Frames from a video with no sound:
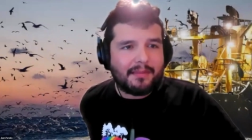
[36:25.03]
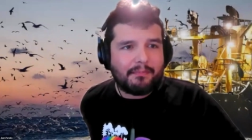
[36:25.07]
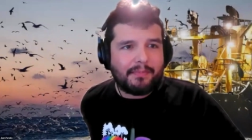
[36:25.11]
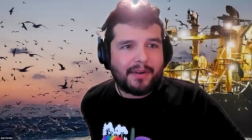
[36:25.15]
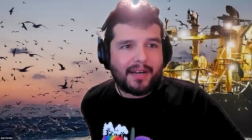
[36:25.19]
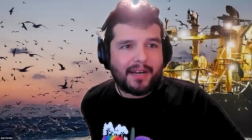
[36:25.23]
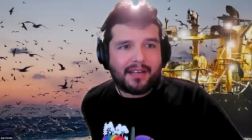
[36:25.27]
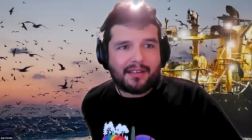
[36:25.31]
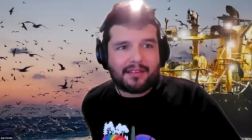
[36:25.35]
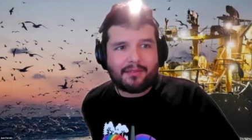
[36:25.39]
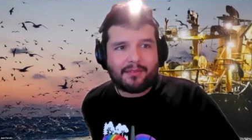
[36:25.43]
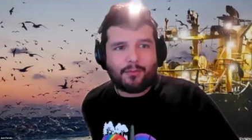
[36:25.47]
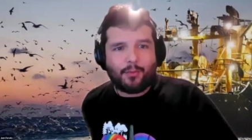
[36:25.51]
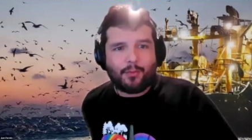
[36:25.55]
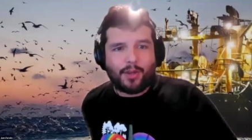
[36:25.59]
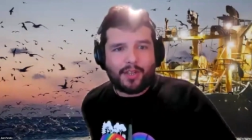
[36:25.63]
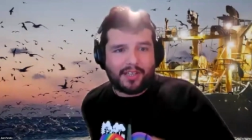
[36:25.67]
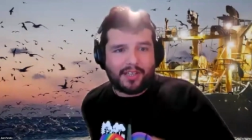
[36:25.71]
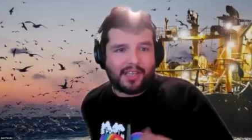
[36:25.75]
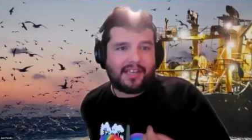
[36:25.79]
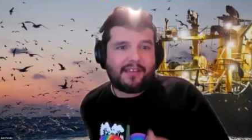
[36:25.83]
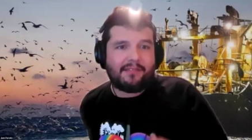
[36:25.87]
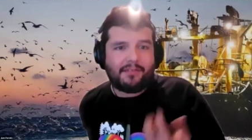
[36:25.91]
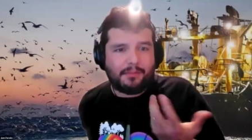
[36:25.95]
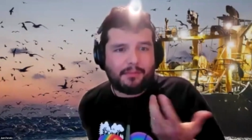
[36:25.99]
But
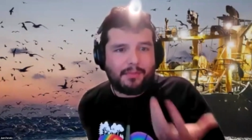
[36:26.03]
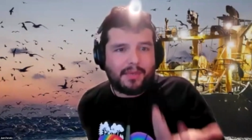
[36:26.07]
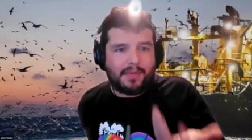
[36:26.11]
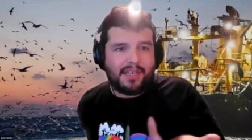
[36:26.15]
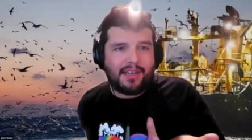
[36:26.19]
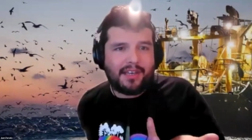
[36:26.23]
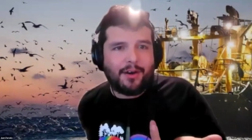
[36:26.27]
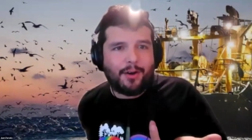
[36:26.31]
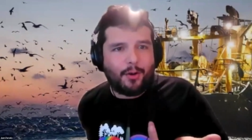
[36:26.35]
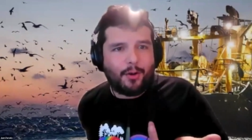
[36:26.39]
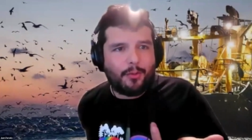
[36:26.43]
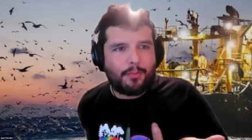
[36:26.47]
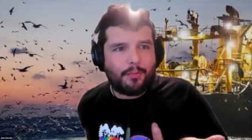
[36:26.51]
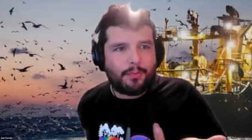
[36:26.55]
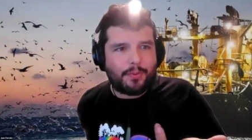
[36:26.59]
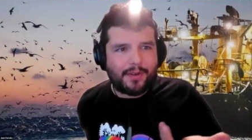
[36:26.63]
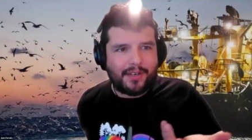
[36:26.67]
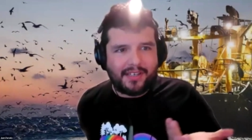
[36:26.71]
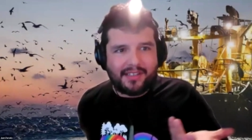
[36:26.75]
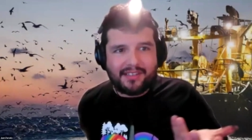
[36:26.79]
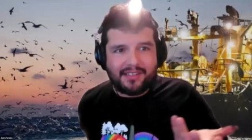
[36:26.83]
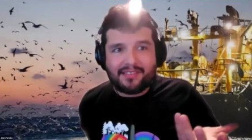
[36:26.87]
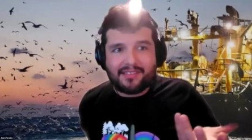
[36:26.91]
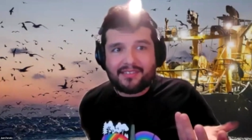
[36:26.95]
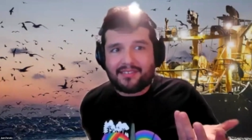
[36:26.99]
what gives me hope
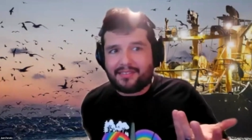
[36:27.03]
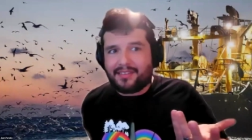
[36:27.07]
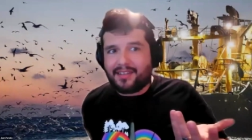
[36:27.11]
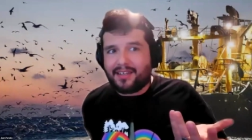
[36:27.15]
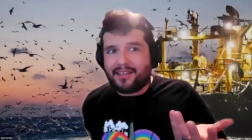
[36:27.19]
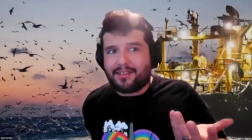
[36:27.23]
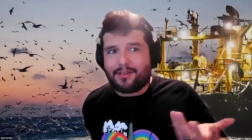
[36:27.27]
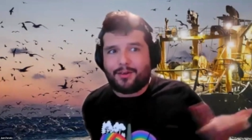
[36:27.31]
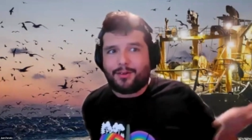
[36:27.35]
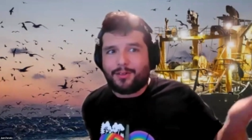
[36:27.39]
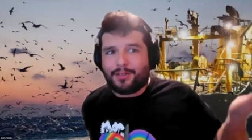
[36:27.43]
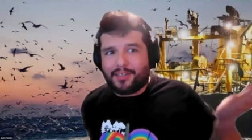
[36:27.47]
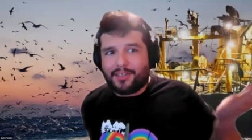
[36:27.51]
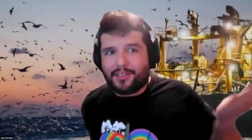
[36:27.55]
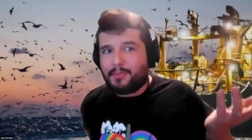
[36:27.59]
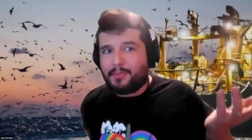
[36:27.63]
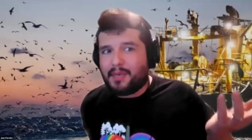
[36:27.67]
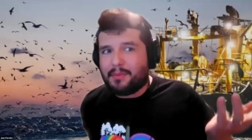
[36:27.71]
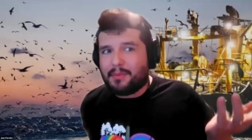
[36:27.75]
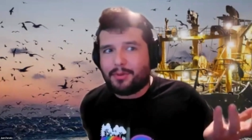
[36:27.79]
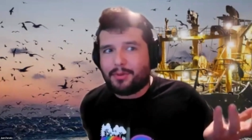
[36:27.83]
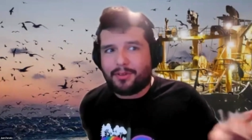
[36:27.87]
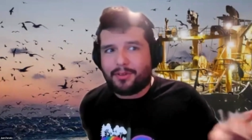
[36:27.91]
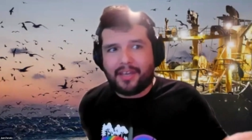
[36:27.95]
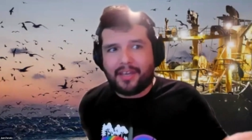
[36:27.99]
is that all these
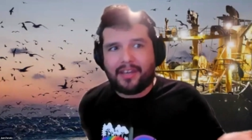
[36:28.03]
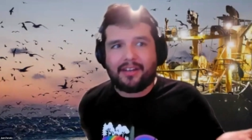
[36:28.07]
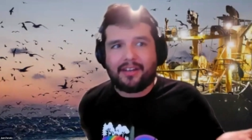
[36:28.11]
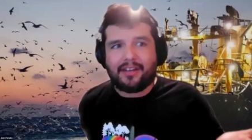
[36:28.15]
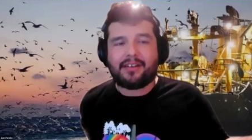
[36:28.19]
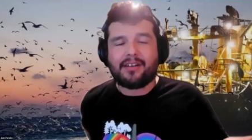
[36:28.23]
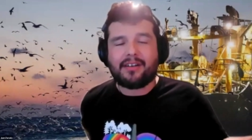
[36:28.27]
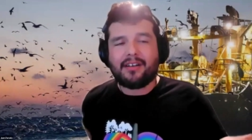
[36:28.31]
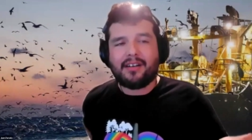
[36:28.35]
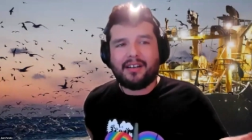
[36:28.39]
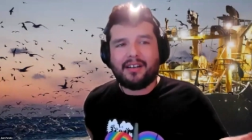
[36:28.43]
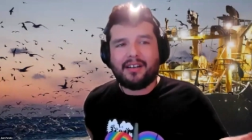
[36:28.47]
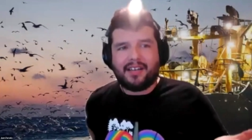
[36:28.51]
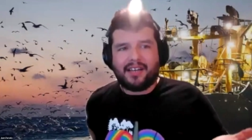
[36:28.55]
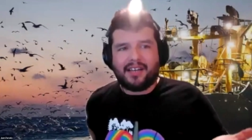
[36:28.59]
people care,